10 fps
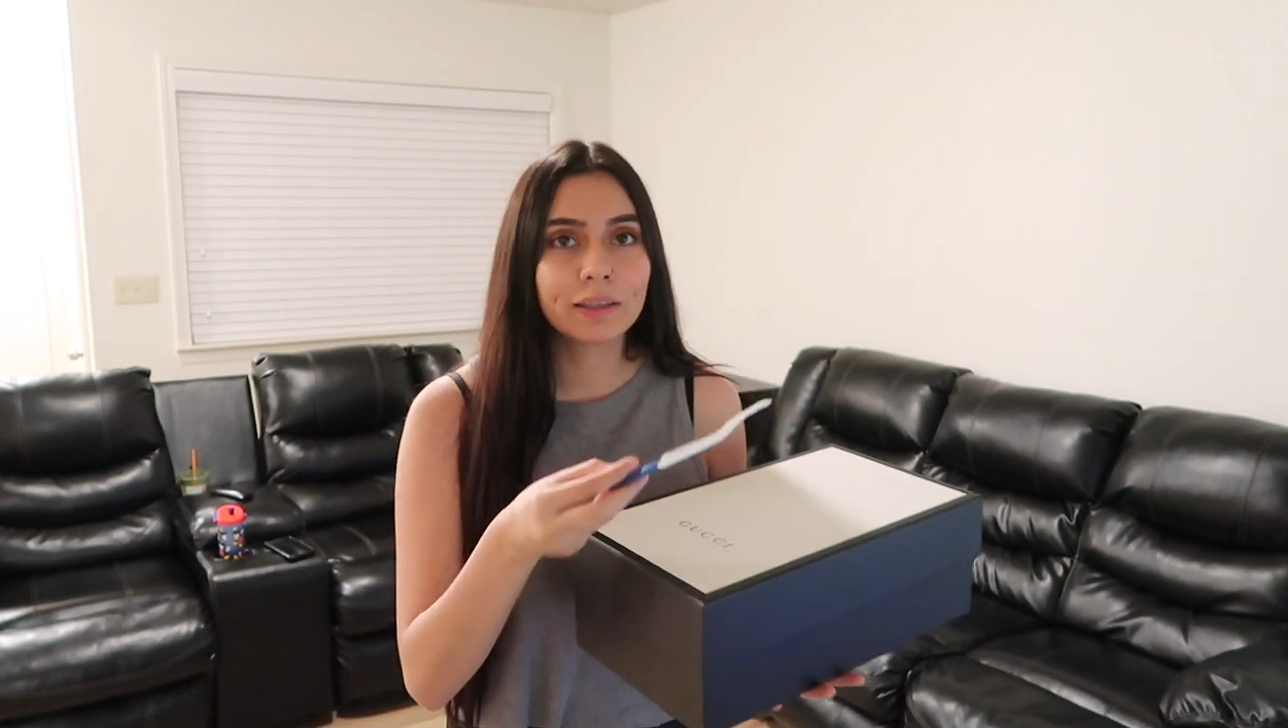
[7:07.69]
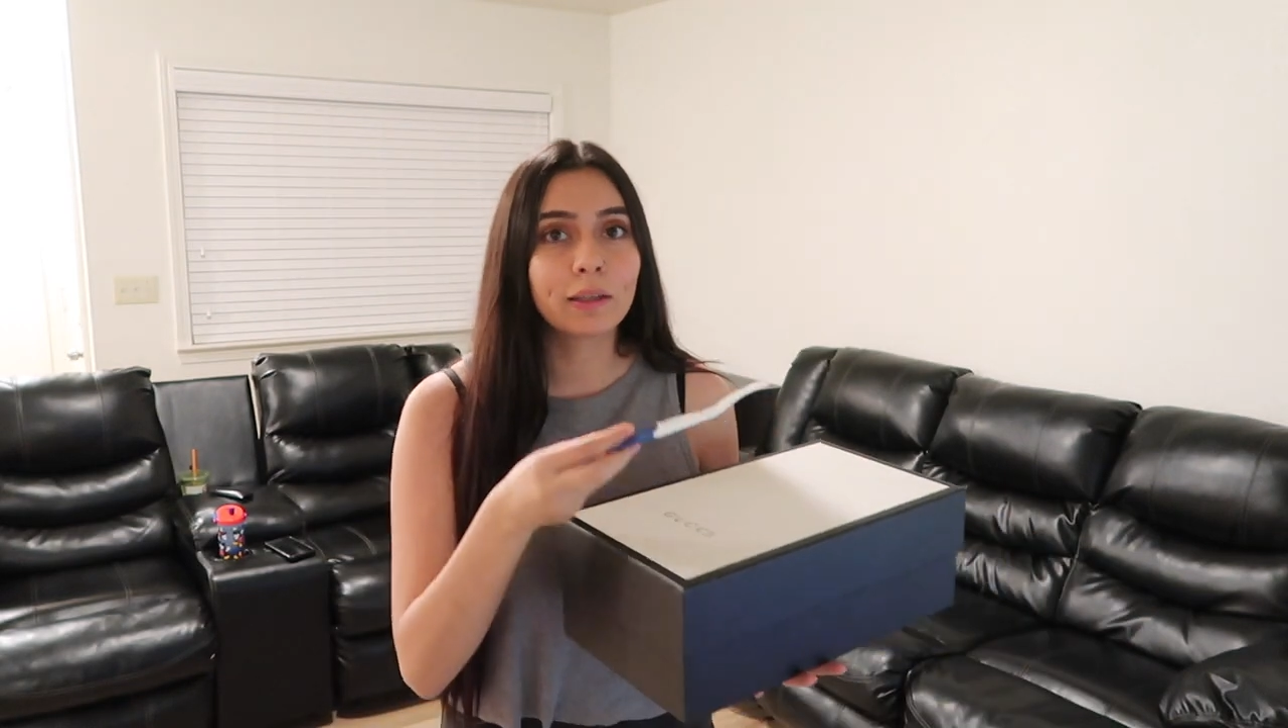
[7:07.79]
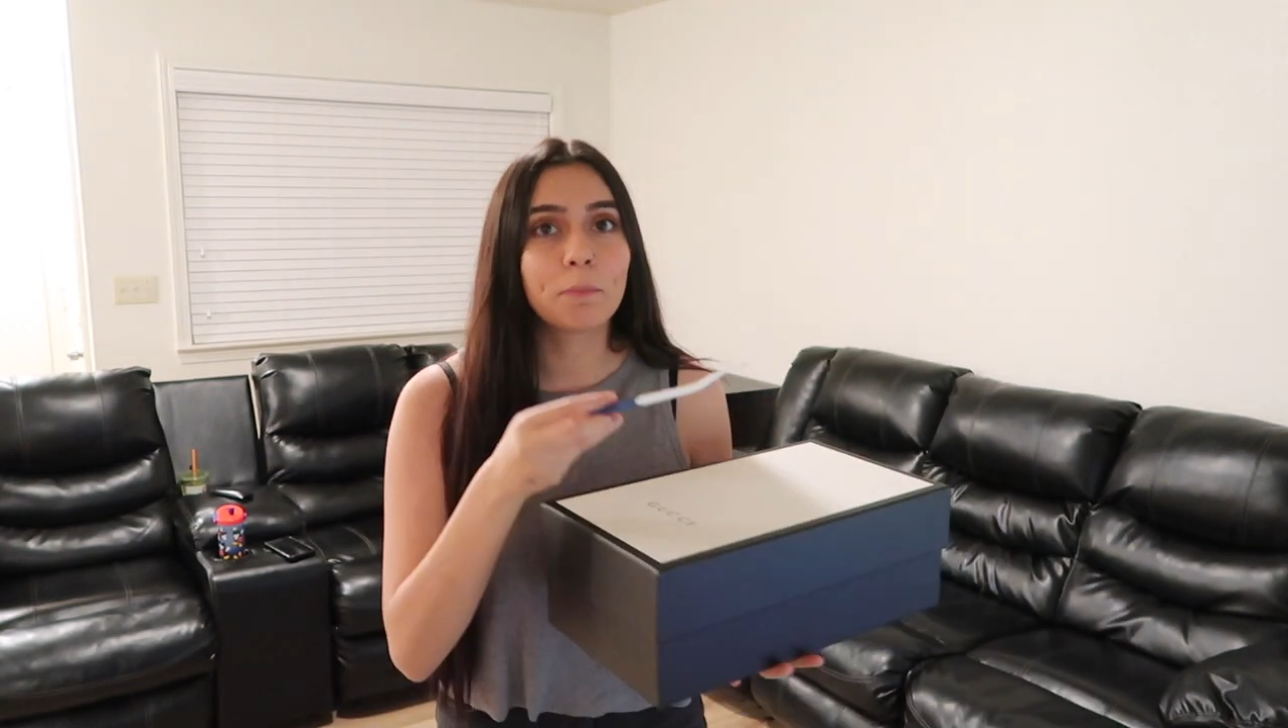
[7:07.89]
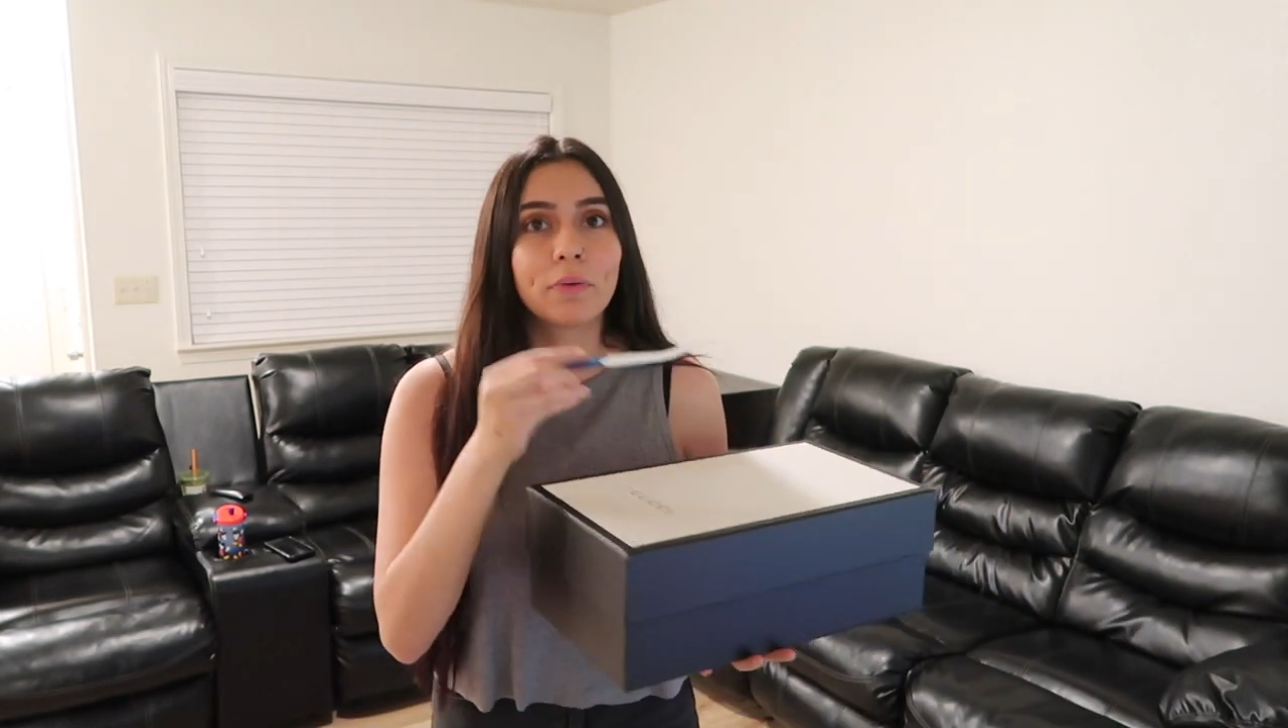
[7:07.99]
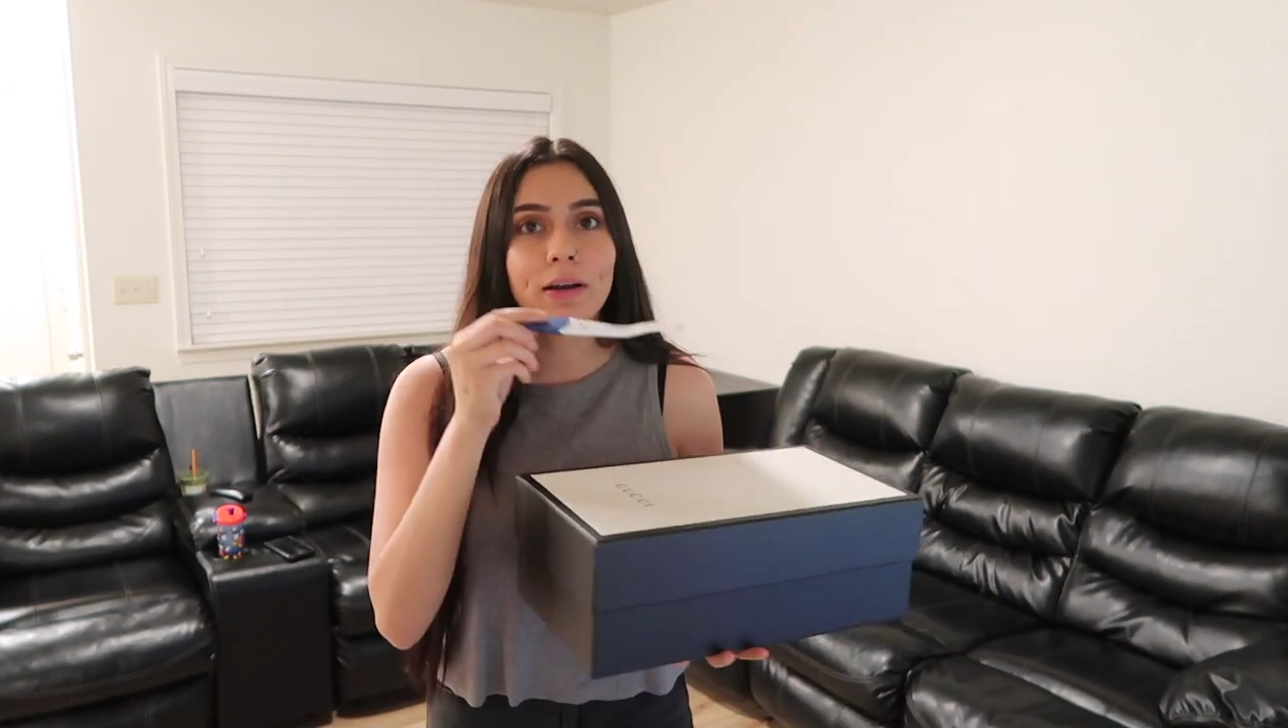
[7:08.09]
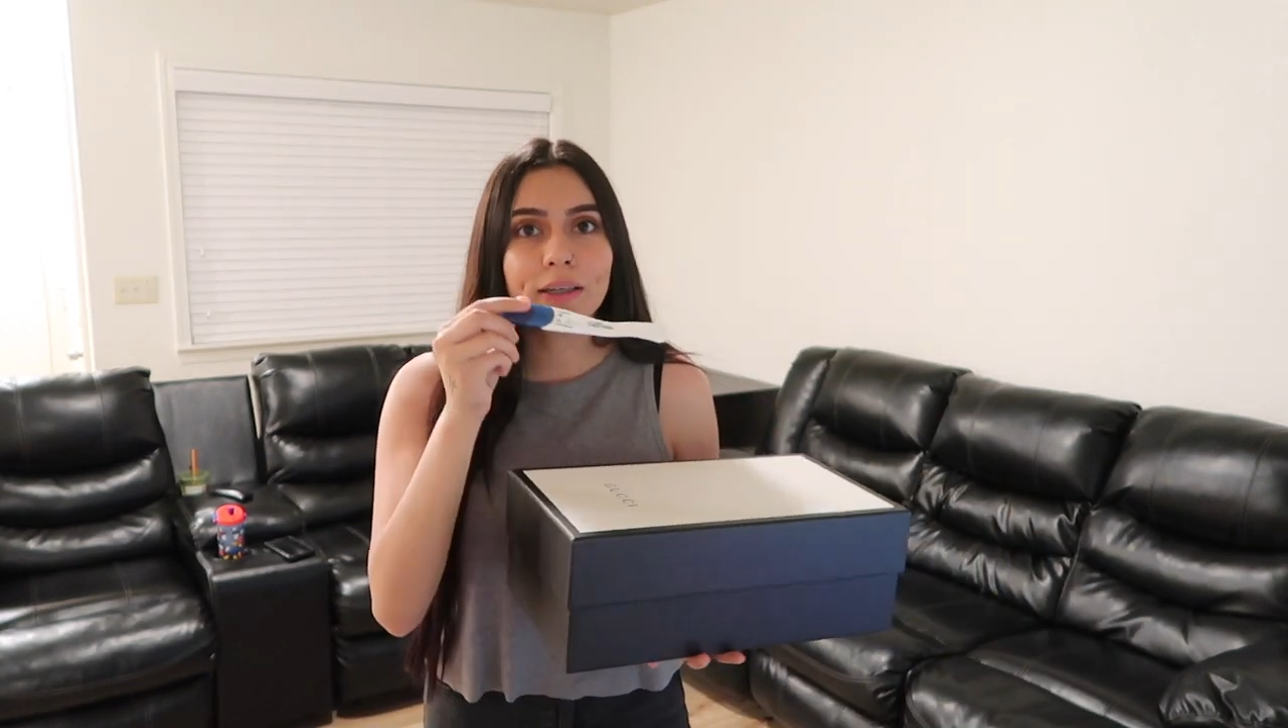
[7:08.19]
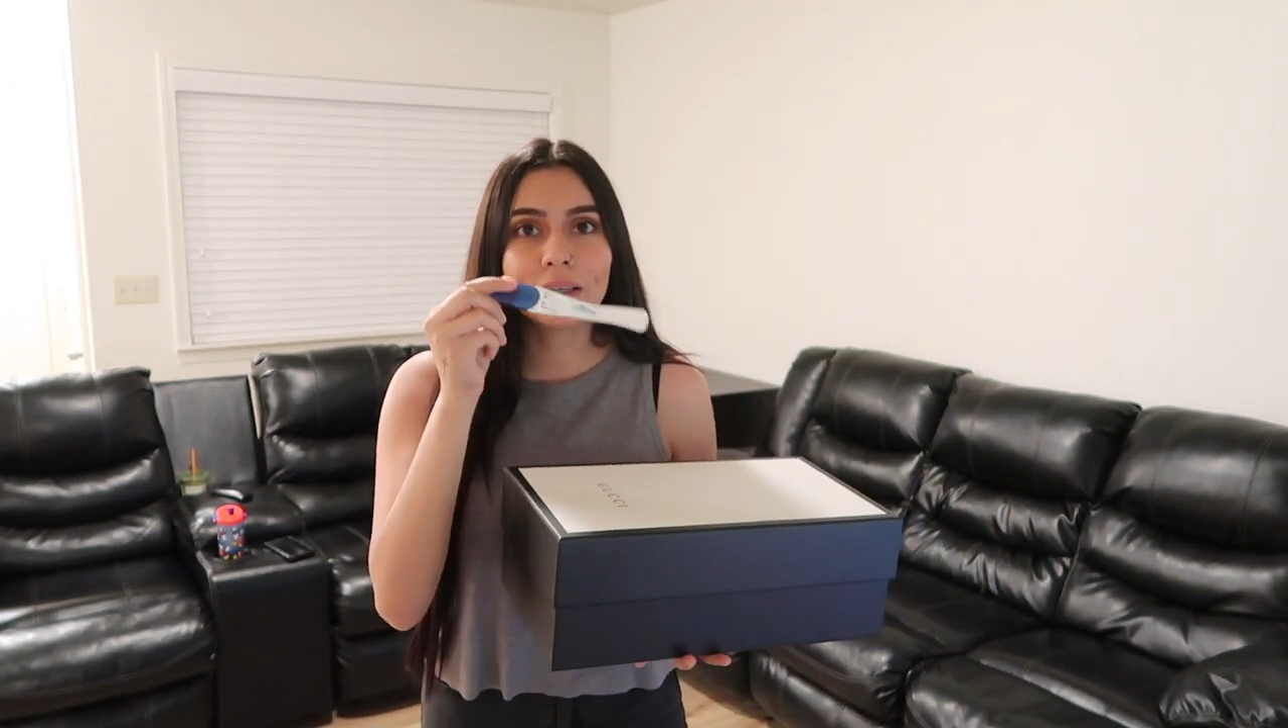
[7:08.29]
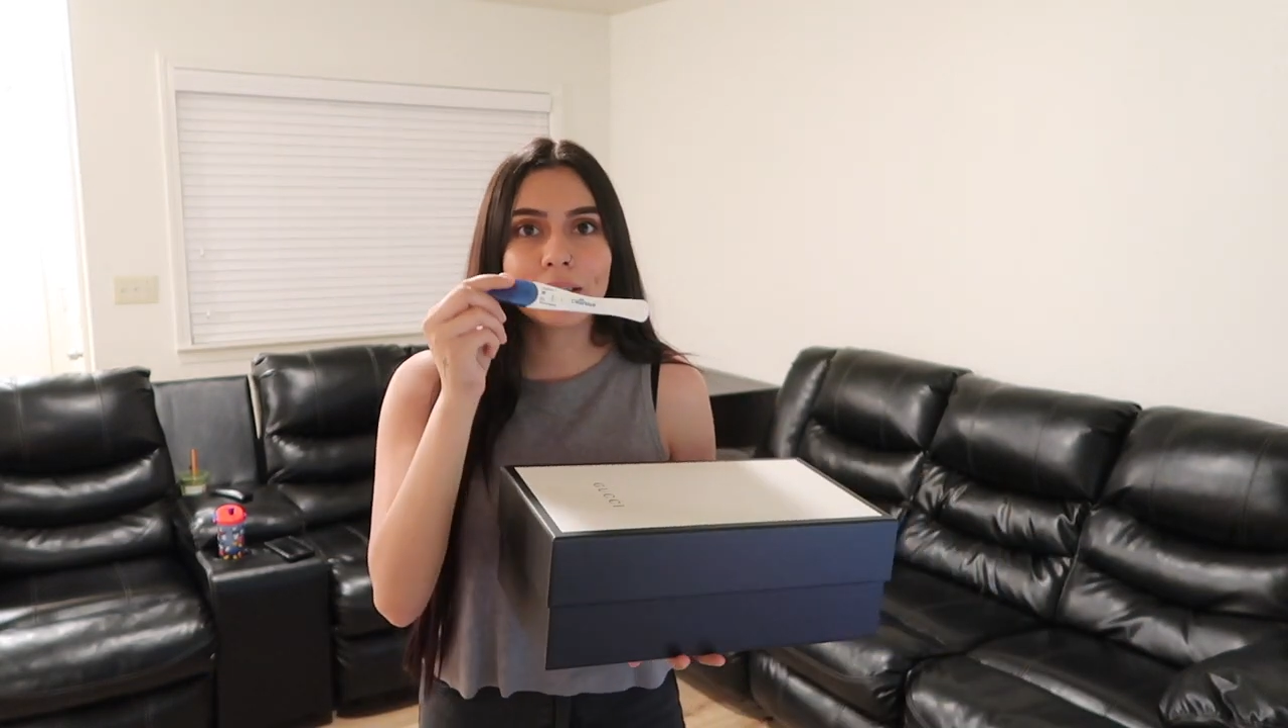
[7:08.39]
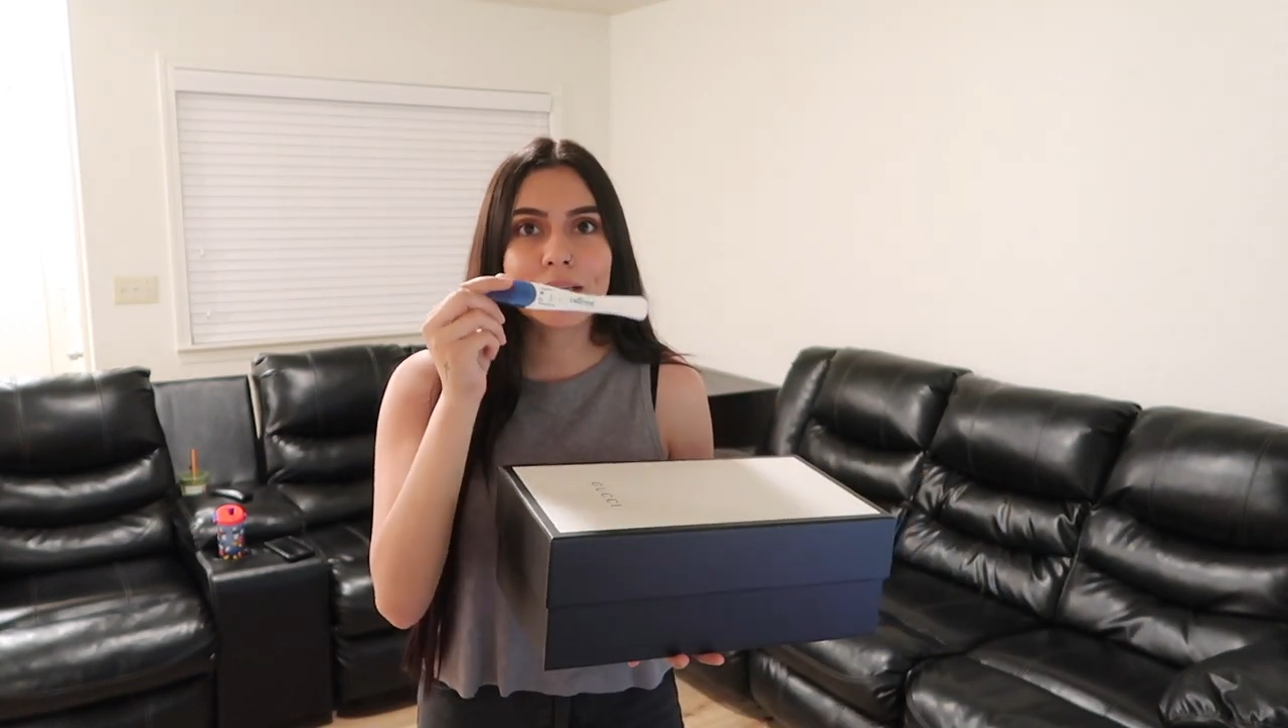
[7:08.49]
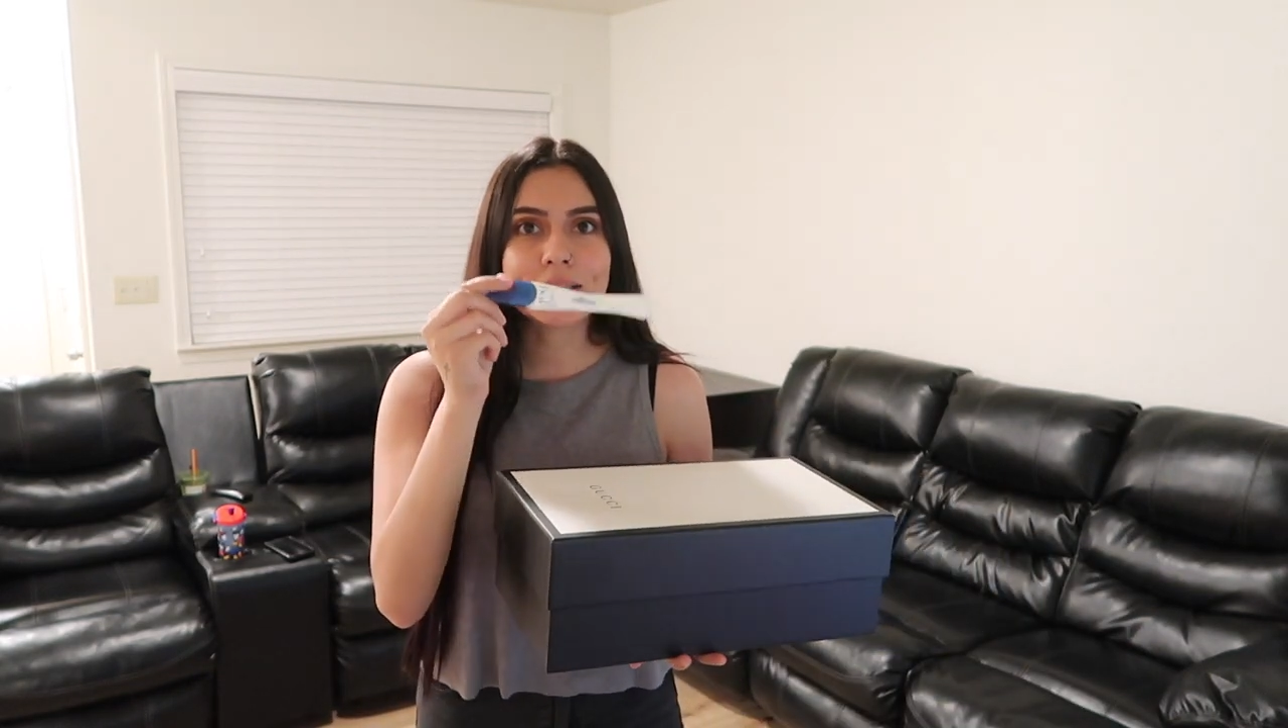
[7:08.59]
The
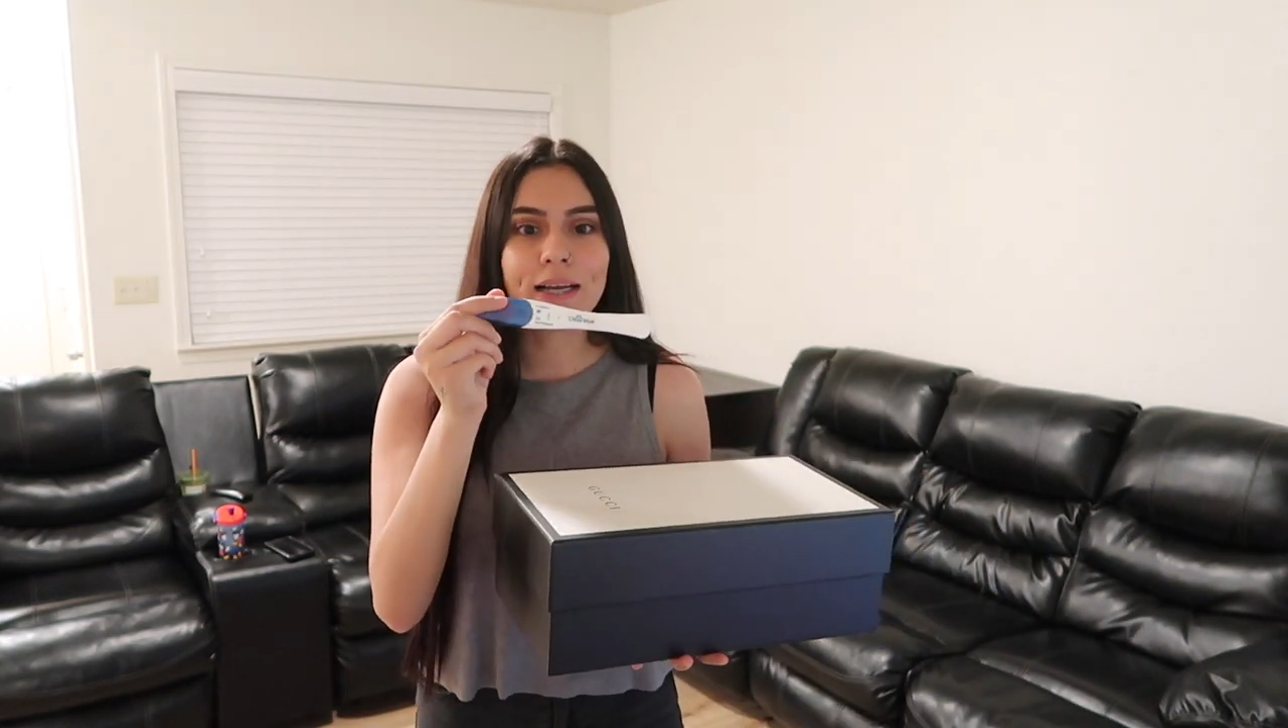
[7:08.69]
pregnancy